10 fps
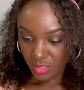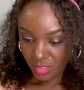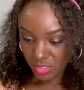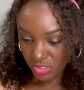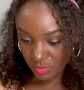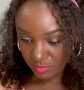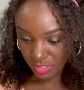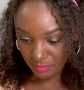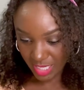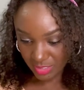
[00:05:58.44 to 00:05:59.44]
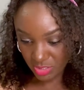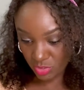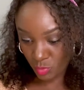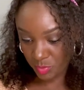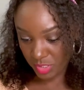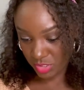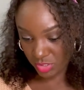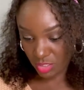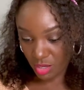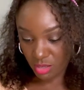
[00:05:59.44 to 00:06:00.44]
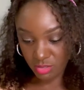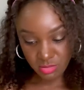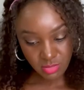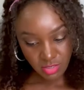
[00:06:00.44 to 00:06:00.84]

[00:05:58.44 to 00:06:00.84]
This should be my two-piece, y'all.